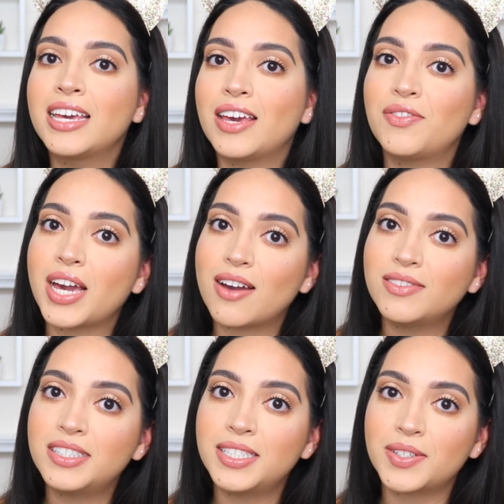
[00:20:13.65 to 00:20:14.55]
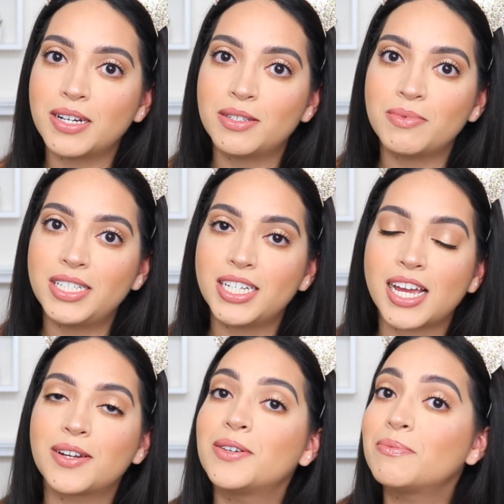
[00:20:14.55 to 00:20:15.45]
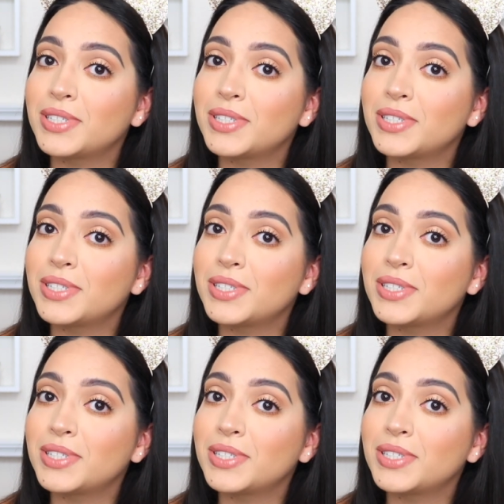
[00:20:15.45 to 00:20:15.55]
If you haven't subscribed to my channel,